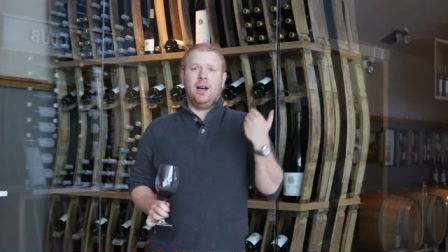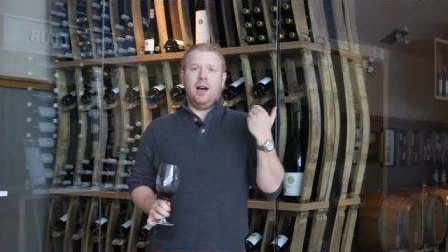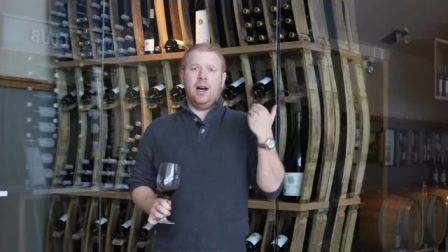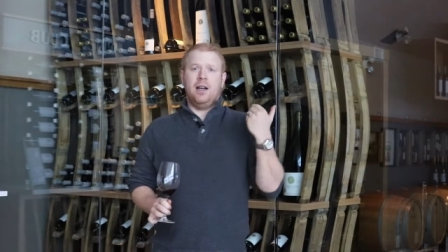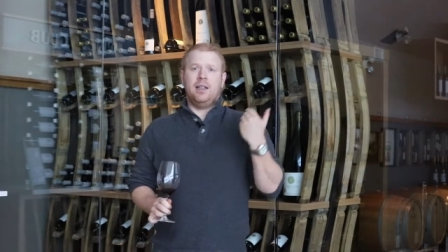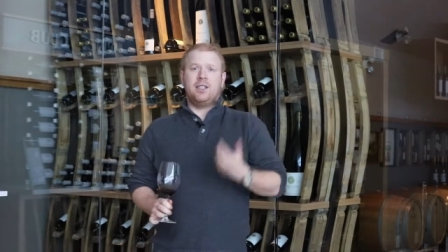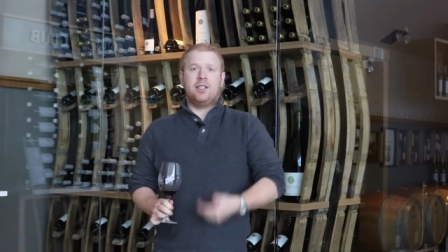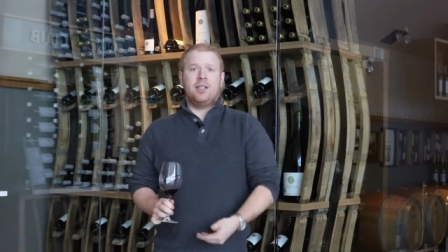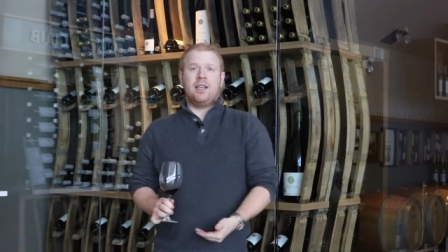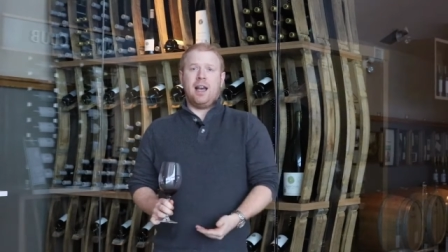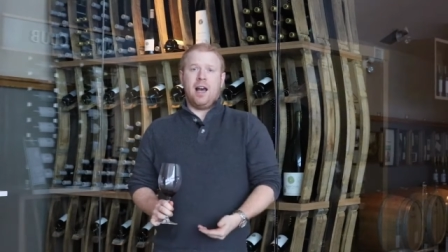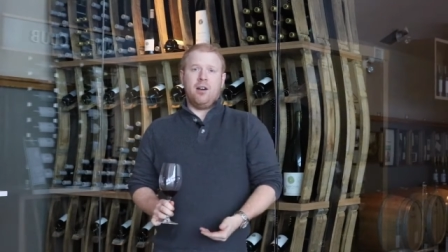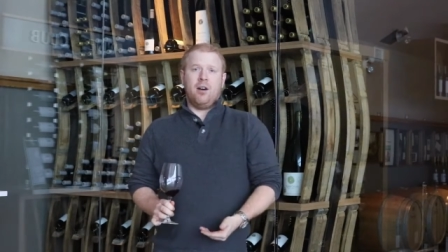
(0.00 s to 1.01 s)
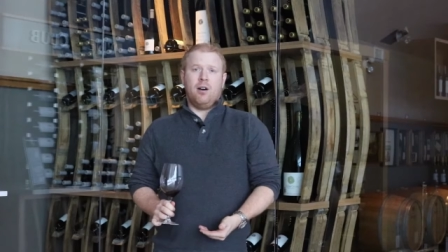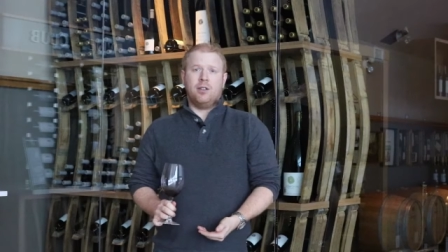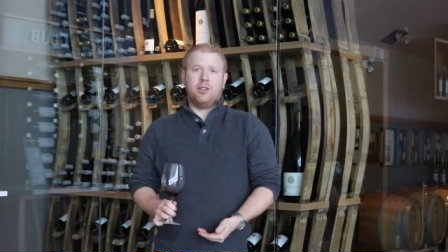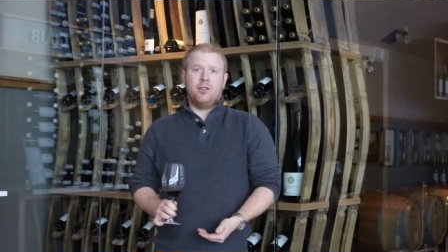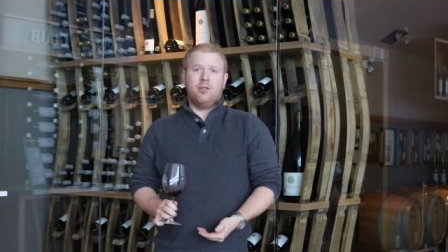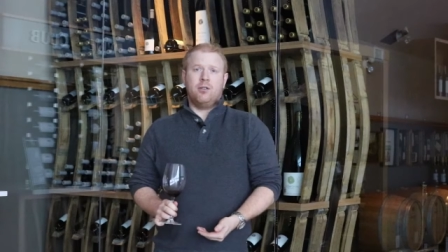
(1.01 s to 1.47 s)
Uh, this is again
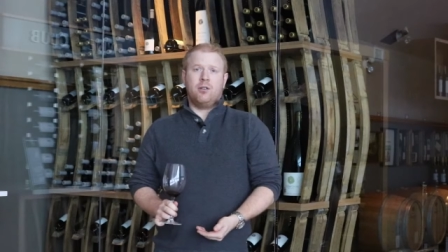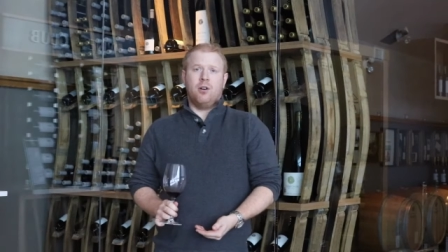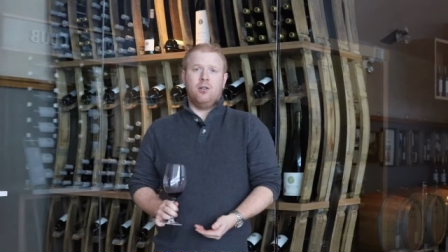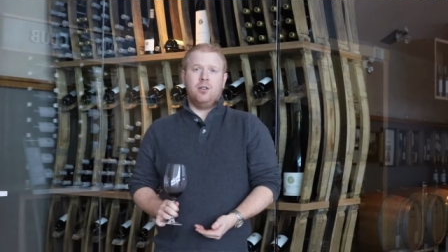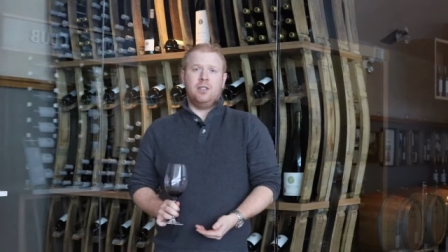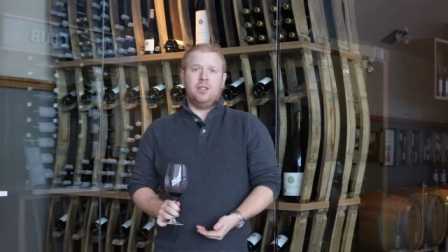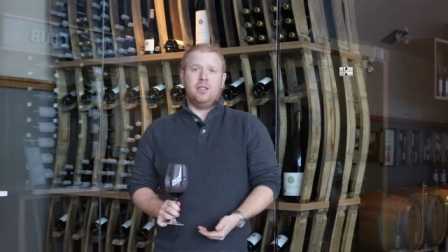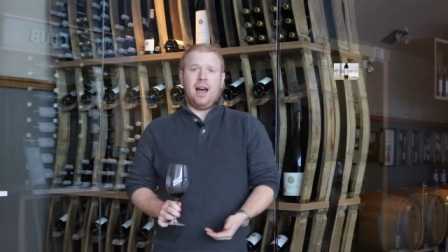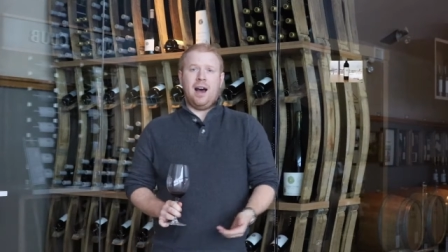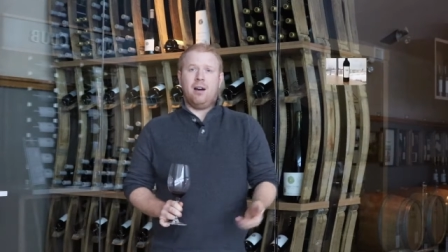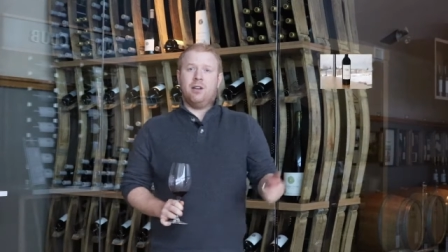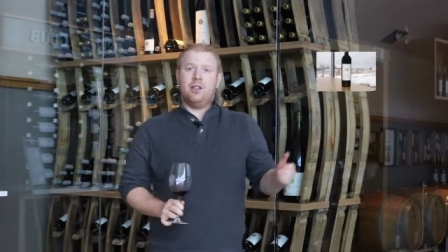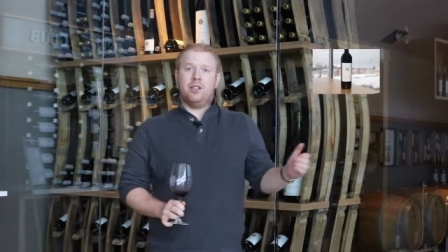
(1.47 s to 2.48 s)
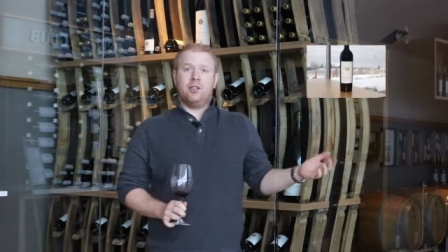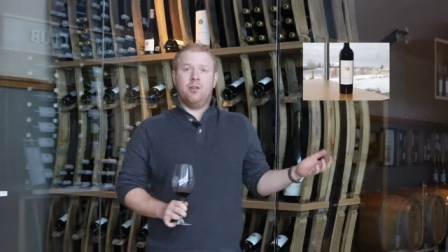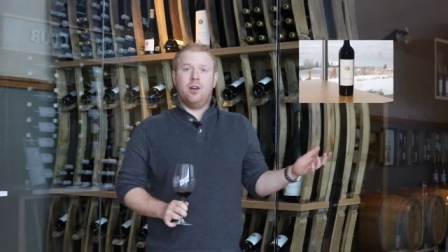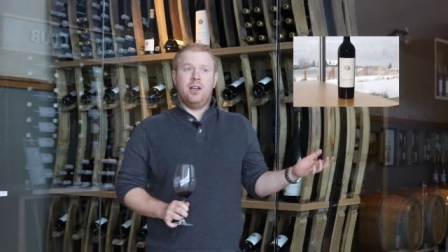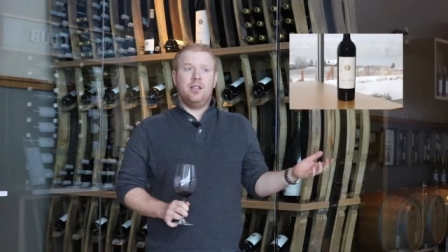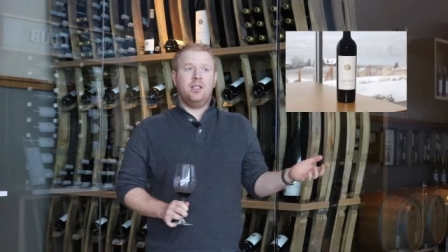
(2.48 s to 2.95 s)
also growing down in
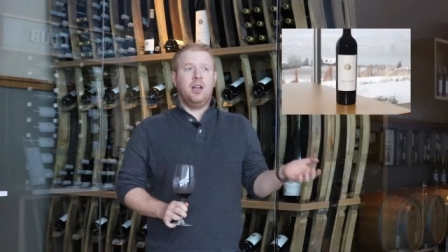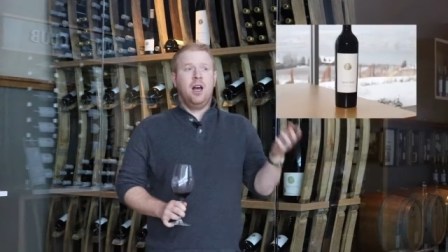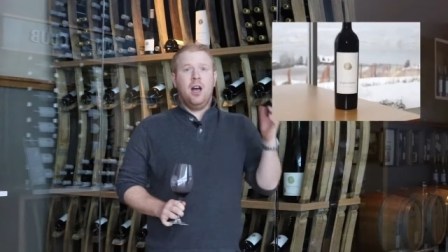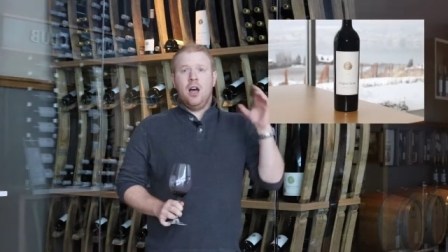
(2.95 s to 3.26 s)
Osoyoos.